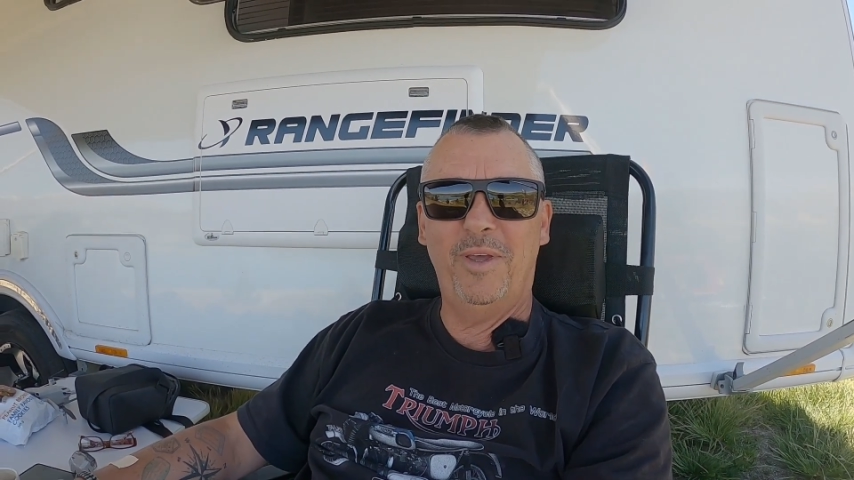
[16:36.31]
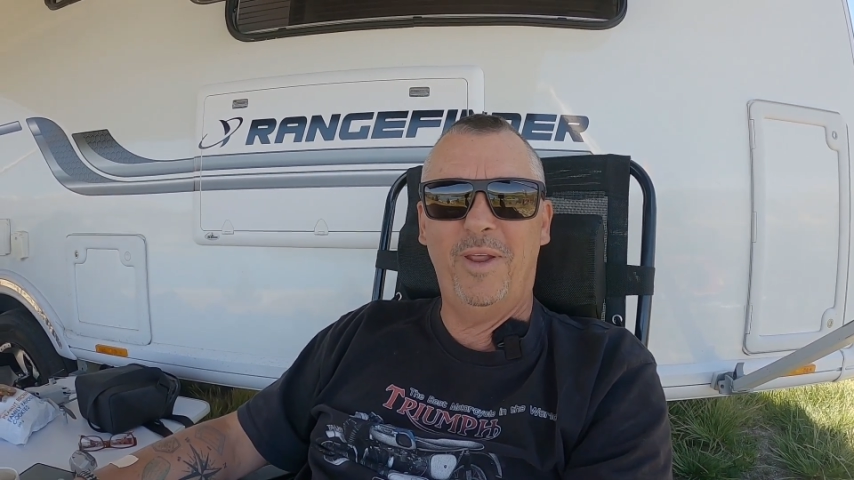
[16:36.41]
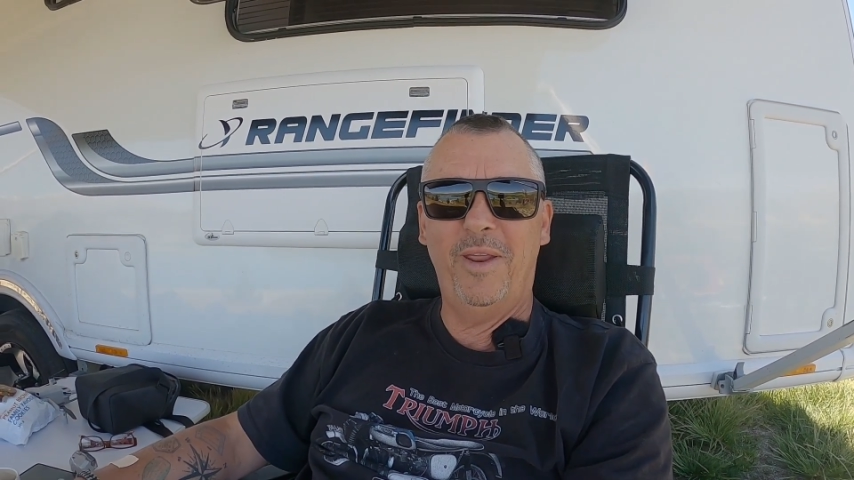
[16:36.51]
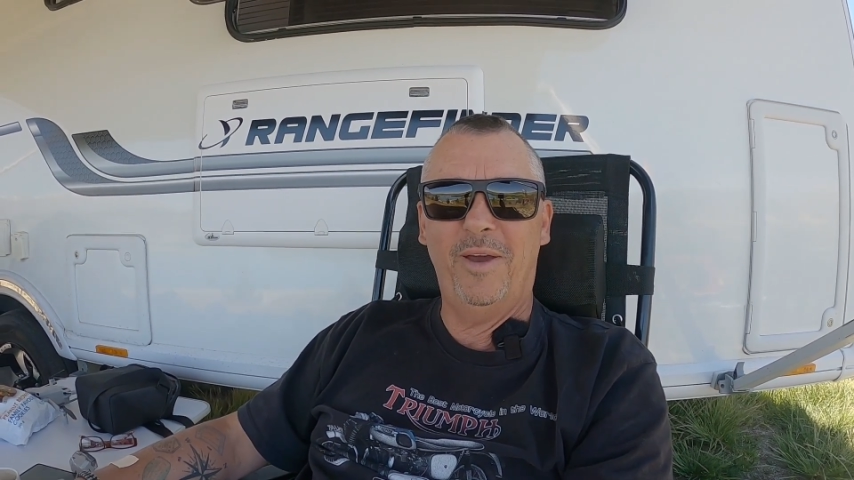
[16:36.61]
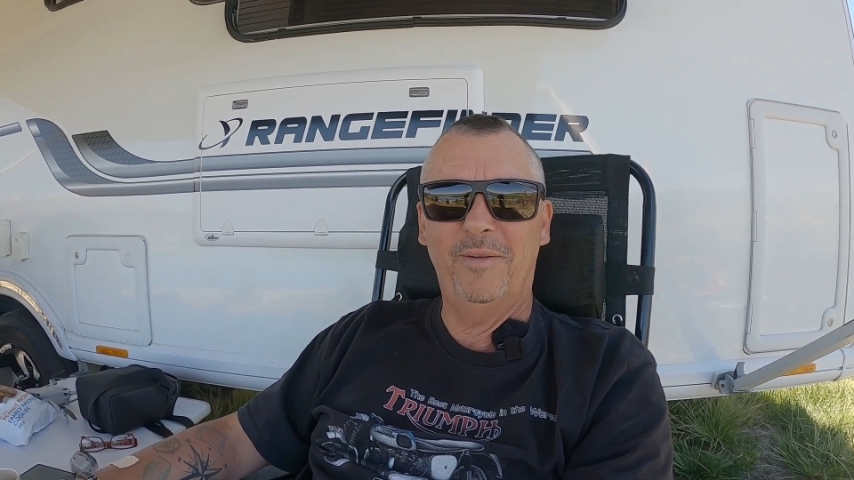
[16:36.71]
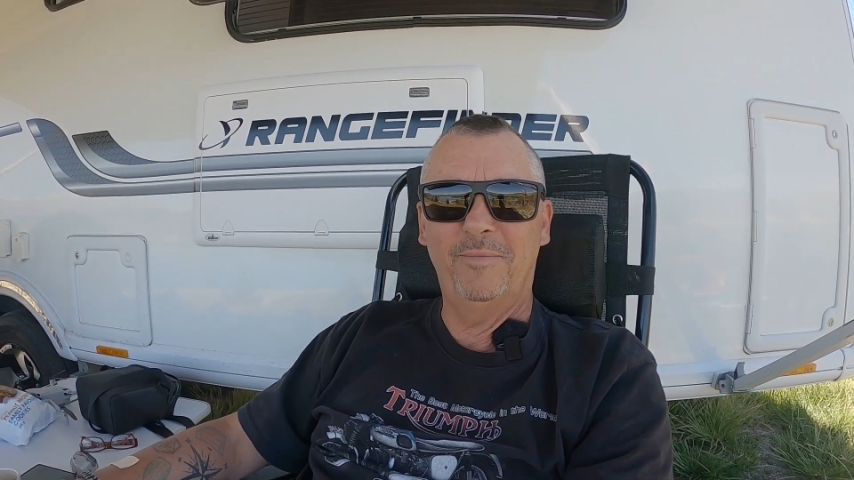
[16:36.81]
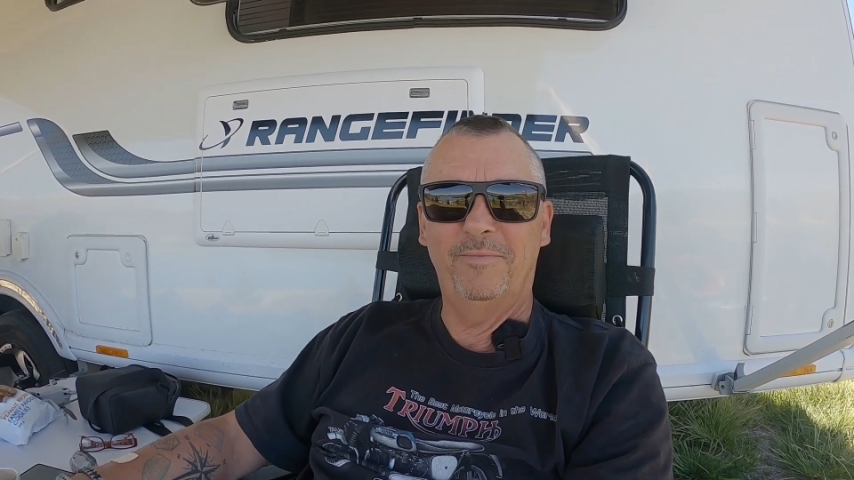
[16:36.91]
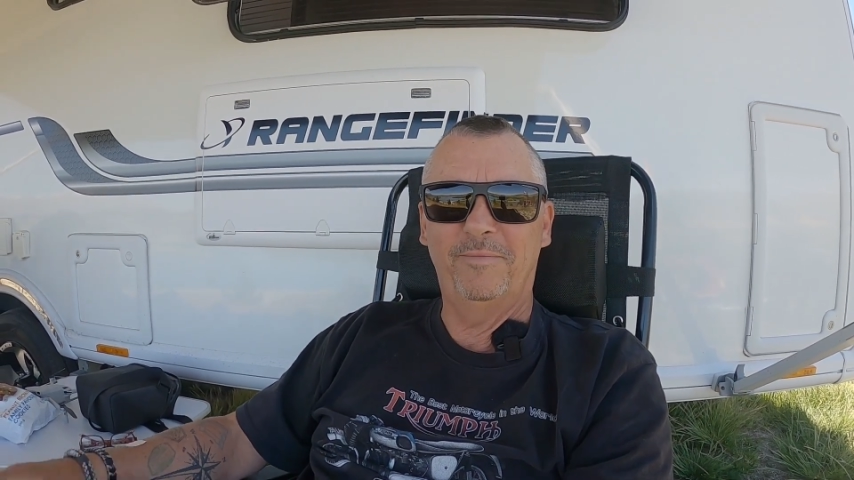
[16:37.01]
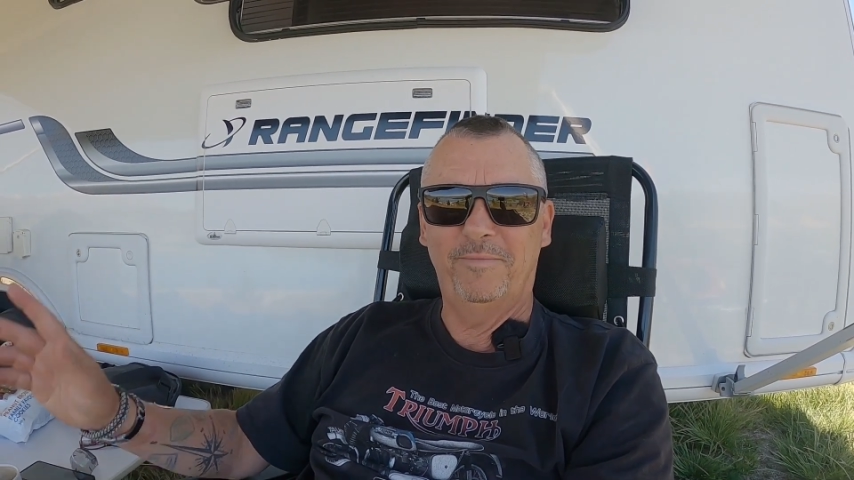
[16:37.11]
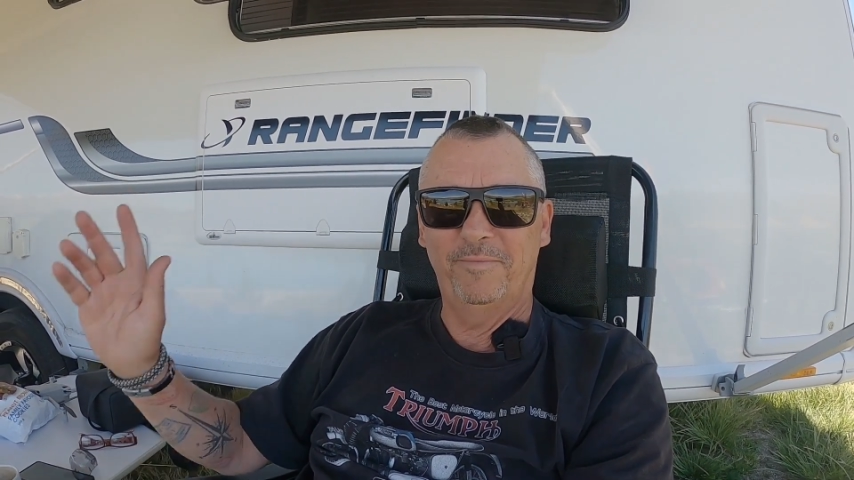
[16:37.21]
later.
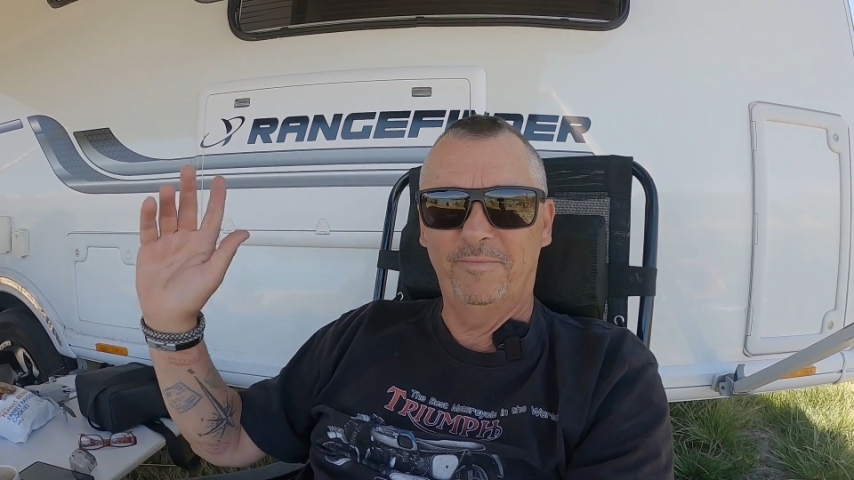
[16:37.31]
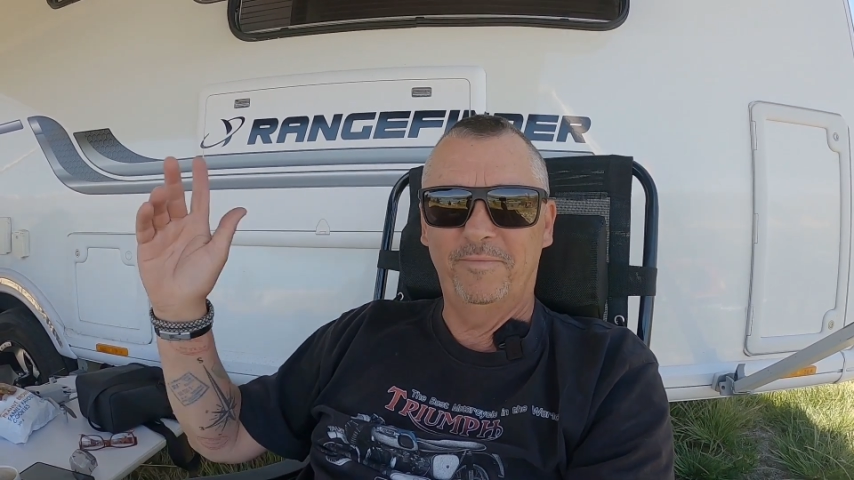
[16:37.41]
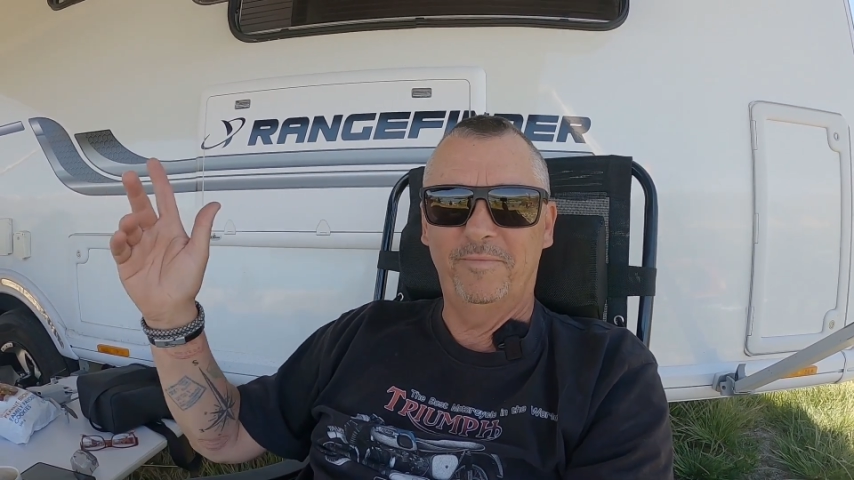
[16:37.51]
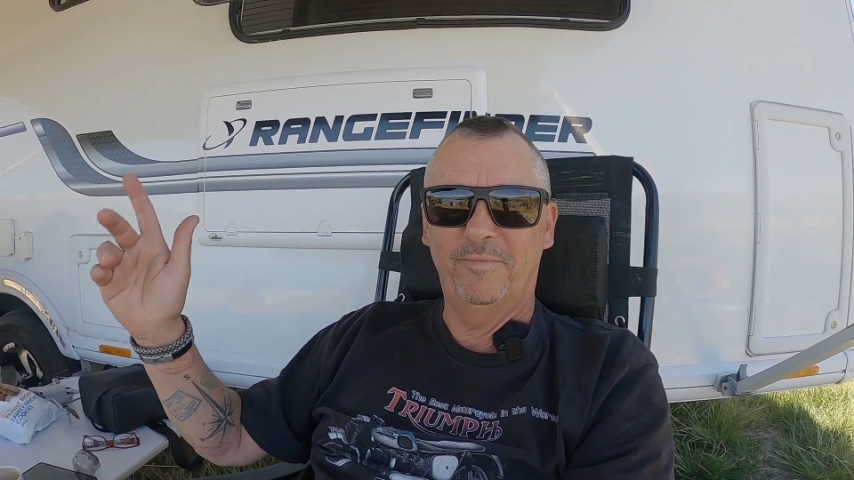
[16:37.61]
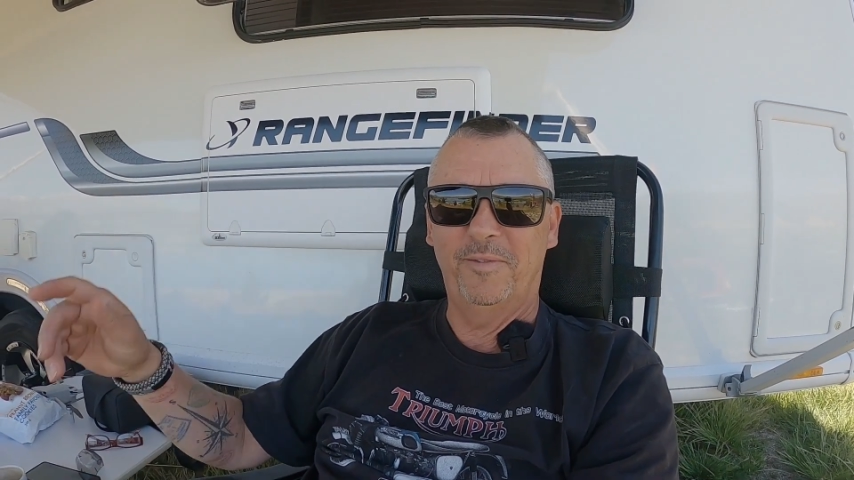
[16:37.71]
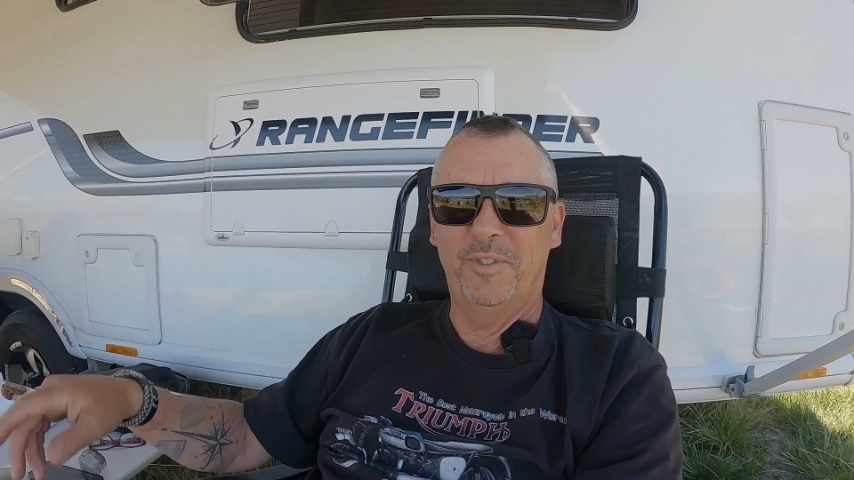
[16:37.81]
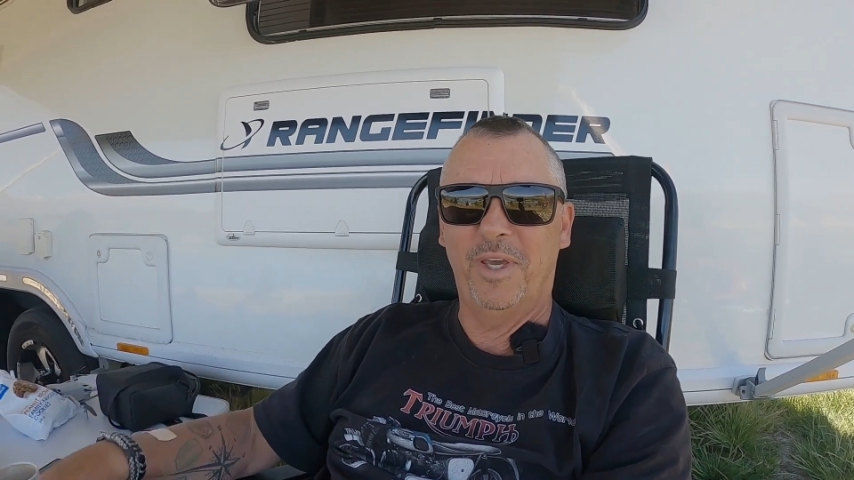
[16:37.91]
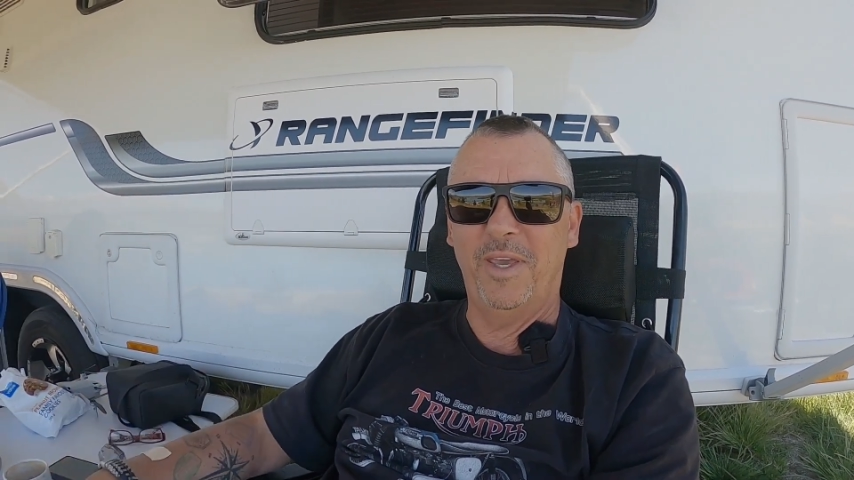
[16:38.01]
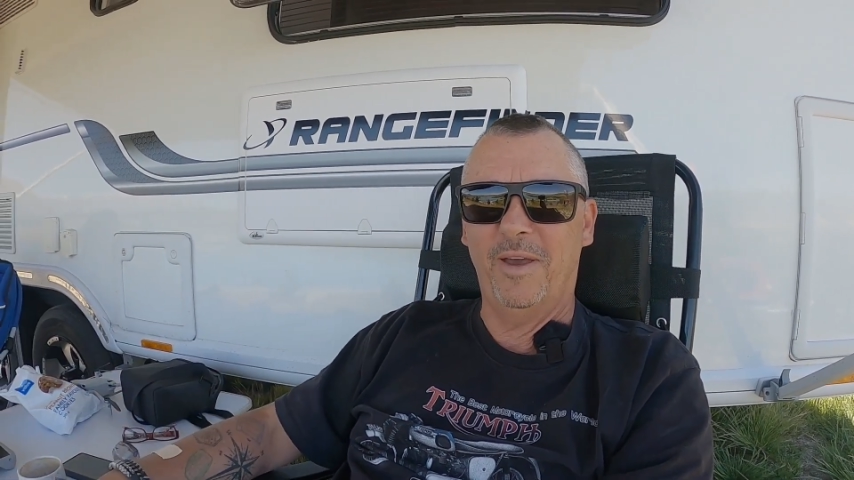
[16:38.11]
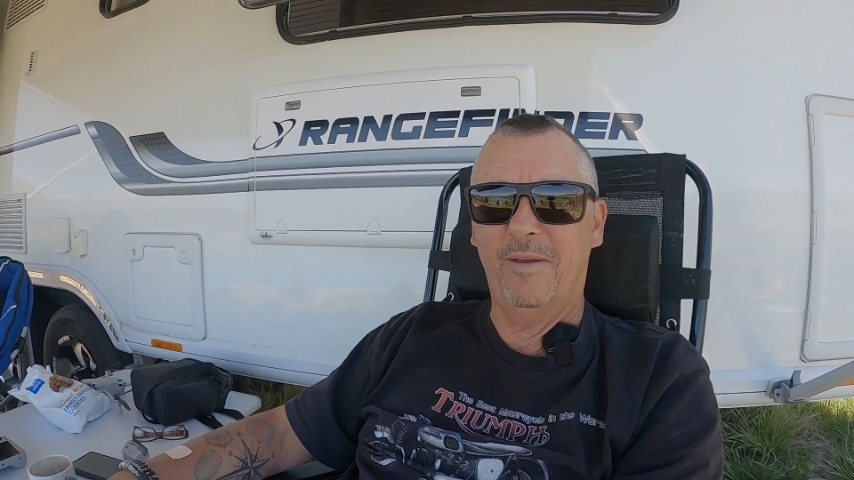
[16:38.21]

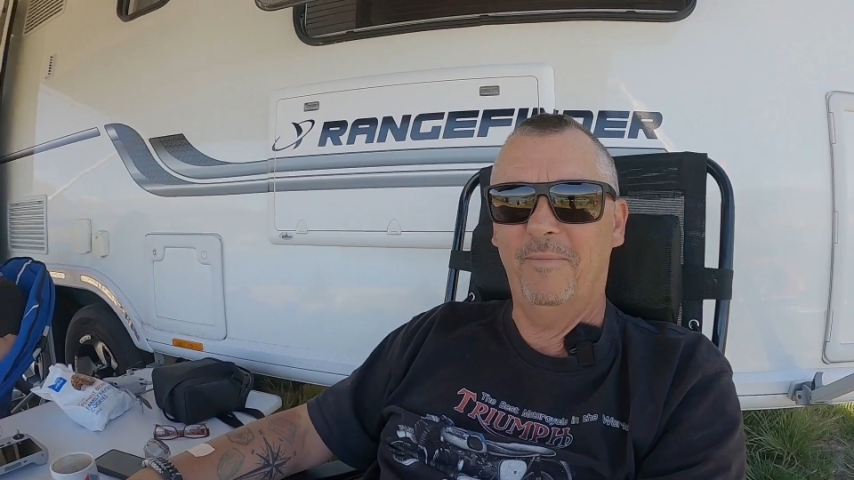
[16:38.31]
See ya.